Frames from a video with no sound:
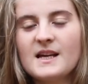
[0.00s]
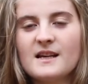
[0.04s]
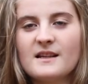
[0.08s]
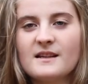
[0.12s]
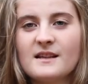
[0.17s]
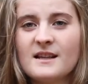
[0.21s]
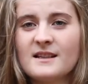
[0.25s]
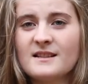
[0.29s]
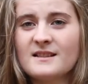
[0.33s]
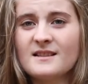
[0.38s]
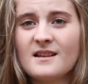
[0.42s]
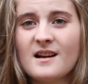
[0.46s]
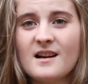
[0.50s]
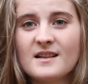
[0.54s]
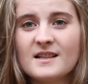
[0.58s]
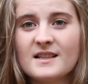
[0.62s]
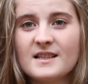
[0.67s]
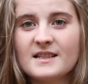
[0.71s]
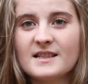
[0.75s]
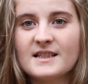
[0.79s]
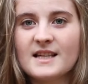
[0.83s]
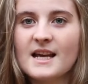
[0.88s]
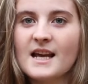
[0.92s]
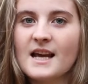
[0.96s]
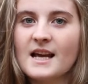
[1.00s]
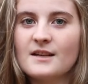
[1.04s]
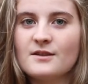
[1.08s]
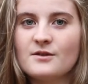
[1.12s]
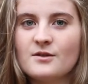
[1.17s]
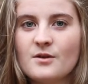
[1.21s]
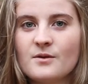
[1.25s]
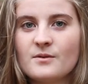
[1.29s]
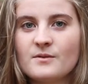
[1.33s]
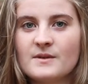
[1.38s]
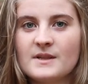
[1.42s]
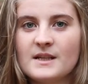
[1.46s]
And that's not to say I
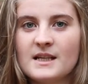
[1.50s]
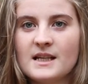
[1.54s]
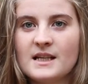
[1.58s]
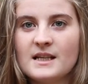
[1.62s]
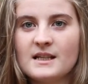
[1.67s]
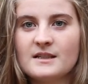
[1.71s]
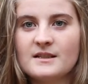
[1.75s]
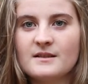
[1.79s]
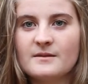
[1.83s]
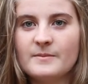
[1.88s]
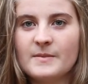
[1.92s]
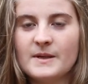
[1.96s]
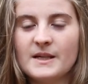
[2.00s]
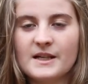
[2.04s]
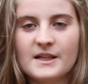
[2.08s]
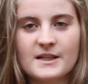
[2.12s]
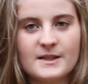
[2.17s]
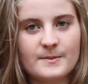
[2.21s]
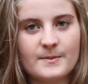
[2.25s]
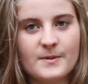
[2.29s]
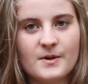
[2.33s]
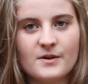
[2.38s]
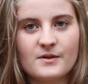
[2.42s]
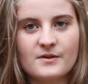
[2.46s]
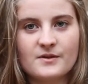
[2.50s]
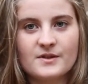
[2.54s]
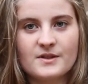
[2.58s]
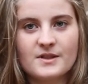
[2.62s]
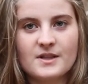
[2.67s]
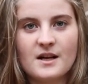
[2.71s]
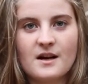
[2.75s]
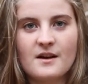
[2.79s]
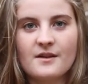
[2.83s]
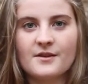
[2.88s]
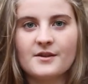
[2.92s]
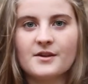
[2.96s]
don't need to be exposed
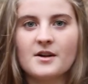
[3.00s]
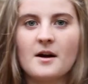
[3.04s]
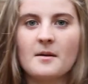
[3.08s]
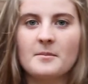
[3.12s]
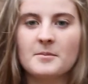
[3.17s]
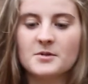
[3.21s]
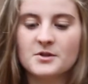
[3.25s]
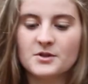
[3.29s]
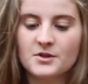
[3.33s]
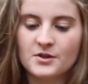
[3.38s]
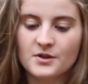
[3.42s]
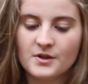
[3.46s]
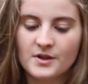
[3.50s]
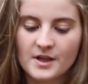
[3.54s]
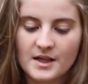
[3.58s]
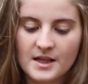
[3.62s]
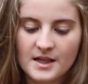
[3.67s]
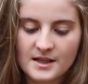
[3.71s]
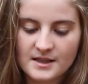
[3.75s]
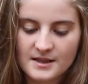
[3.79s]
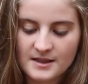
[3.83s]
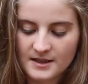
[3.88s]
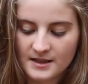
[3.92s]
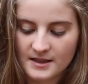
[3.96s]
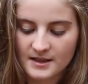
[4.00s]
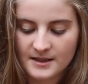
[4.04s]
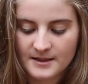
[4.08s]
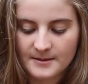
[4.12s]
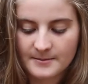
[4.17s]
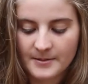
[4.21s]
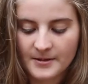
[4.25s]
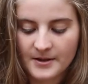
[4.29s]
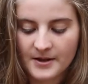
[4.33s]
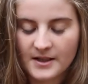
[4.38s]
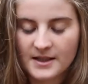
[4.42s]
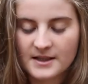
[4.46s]
to other opportunities and
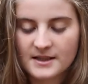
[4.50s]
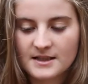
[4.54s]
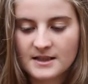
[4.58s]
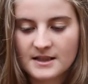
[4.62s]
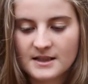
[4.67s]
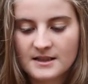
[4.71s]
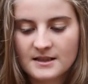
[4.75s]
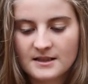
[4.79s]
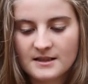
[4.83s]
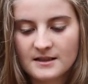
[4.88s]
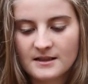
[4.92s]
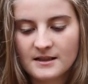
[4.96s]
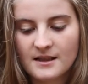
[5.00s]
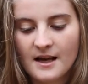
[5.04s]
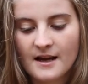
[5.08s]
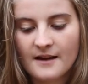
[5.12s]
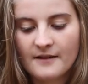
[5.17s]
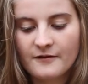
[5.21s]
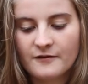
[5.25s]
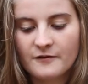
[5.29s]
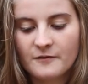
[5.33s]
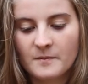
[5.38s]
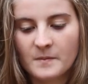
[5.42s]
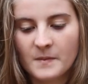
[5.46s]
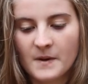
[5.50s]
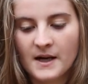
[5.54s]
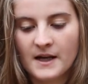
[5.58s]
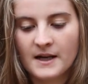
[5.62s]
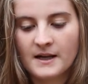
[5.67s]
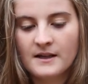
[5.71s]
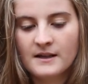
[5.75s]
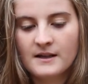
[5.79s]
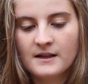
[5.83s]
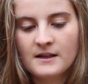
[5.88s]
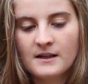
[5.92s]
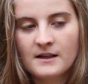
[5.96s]
experiences in life, but
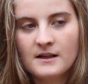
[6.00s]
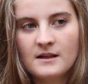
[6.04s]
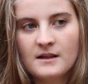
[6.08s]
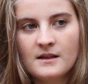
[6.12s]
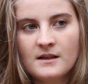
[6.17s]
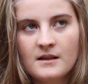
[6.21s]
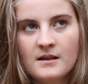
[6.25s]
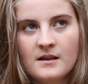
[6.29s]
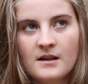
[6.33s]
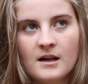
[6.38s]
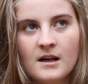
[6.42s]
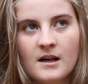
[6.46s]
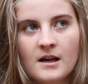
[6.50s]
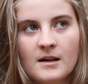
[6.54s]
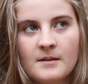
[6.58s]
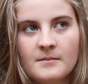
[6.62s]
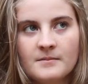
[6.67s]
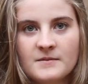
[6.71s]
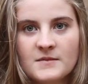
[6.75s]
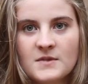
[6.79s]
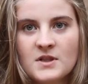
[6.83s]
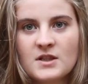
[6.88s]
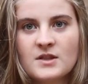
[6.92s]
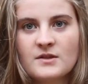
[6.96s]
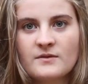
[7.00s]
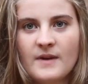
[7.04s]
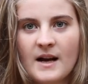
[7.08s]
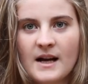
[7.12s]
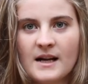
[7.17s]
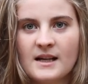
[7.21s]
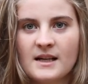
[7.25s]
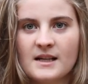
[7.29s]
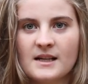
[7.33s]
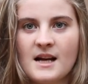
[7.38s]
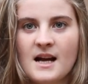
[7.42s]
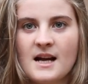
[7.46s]
just
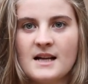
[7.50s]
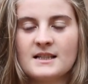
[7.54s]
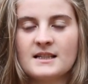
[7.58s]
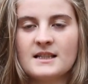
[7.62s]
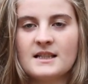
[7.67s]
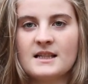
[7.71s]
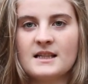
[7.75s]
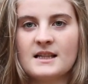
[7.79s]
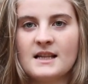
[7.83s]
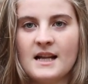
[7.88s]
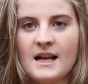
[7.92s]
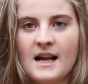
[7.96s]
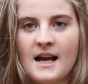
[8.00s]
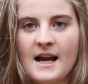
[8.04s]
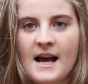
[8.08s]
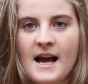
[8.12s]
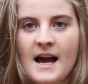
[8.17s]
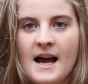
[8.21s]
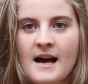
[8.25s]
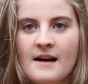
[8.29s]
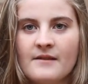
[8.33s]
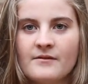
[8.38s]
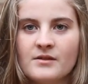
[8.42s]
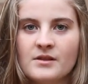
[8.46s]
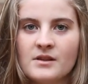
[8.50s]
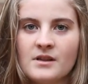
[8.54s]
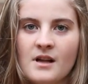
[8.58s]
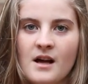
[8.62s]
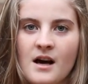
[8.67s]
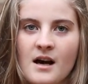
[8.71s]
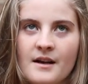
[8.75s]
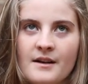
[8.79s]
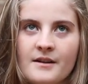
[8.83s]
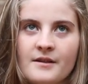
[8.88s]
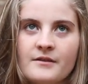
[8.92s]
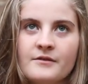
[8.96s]
recognizing that I have a
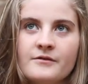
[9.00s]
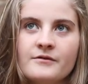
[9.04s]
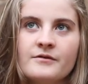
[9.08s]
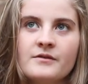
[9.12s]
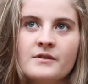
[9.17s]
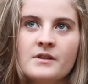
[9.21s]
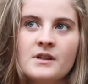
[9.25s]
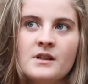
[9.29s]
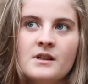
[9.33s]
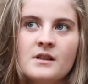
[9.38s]
lot of